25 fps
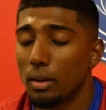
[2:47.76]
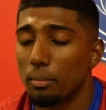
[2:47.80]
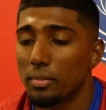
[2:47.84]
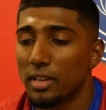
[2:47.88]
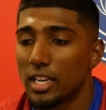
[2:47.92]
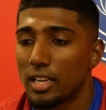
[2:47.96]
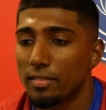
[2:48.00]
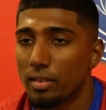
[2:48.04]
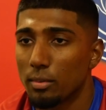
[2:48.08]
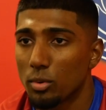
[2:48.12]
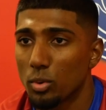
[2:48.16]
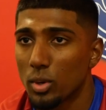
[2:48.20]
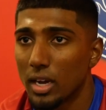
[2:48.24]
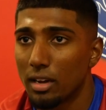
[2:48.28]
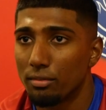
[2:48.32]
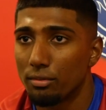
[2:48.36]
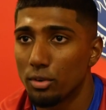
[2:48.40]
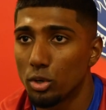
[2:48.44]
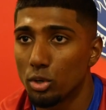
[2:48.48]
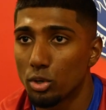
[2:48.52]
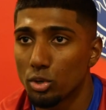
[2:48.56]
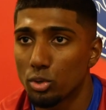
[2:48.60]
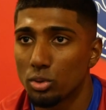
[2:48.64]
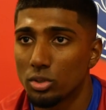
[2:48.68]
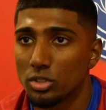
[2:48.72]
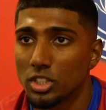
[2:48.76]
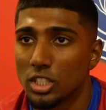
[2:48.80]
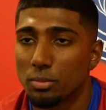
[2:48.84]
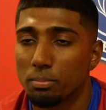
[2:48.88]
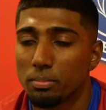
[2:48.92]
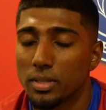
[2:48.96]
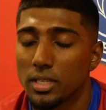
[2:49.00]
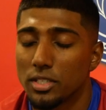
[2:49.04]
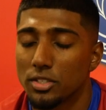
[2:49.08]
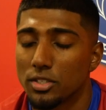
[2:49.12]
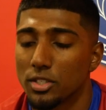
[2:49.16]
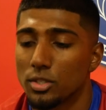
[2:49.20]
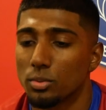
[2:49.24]
believe I'm quite vocal on the
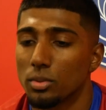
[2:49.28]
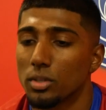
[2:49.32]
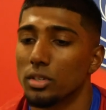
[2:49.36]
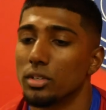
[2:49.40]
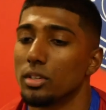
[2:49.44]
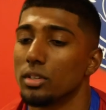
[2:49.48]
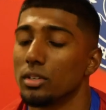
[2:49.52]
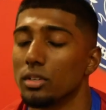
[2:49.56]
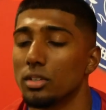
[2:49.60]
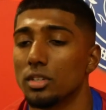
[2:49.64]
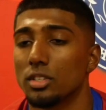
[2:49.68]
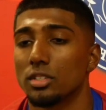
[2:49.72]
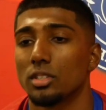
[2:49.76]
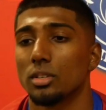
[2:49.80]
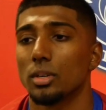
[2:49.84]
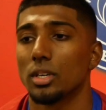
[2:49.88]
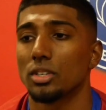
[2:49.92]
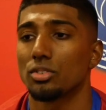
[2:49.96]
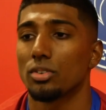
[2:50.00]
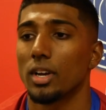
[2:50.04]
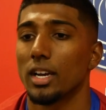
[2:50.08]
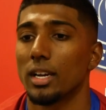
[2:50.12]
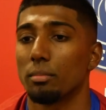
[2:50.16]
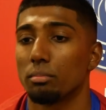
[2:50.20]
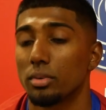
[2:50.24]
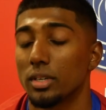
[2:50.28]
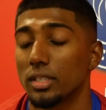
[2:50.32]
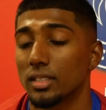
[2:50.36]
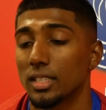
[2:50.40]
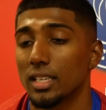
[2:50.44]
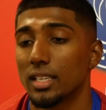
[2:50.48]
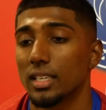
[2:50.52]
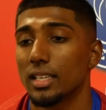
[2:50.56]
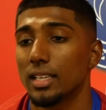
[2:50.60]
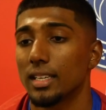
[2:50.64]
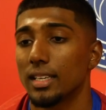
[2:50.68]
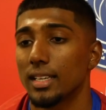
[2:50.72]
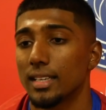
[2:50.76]
pitch as well, you know, so I try and bring
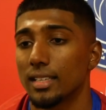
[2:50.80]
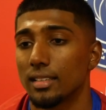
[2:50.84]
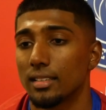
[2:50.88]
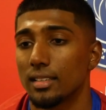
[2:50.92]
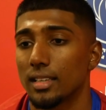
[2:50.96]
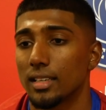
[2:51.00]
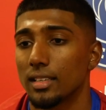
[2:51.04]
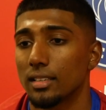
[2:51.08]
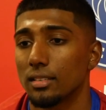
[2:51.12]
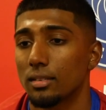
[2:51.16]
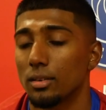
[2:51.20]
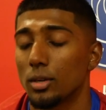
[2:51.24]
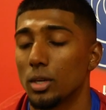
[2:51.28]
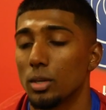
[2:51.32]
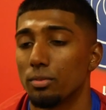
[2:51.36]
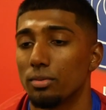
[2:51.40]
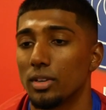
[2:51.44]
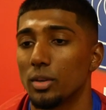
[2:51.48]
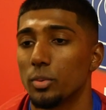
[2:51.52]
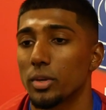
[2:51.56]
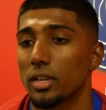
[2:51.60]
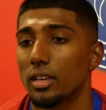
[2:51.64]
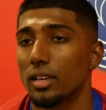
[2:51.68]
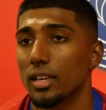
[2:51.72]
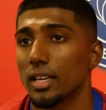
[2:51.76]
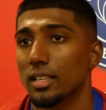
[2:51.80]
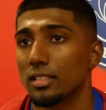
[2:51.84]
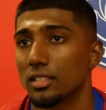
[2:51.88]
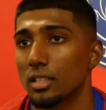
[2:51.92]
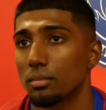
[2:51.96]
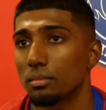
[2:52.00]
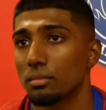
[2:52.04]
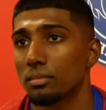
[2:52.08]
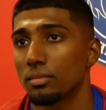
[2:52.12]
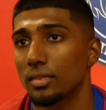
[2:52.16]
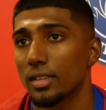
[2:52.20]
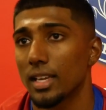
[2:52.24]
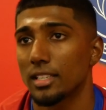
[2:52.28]
that here and hopefully we can get
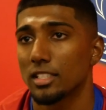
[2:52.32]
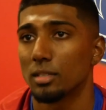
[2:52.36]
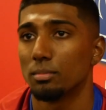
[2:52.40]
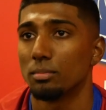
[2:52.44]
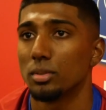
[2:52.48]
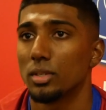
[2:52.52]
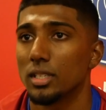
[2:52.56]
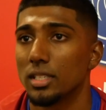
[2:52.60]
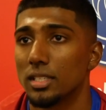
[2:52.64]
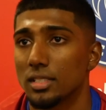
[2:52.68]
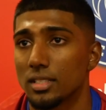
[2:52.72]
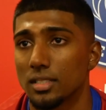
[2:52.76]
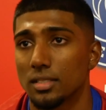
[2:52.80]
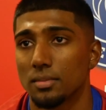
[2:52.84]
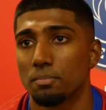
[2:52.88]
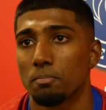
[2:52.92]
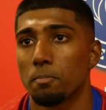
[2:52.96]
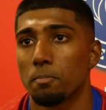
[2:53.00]
some points.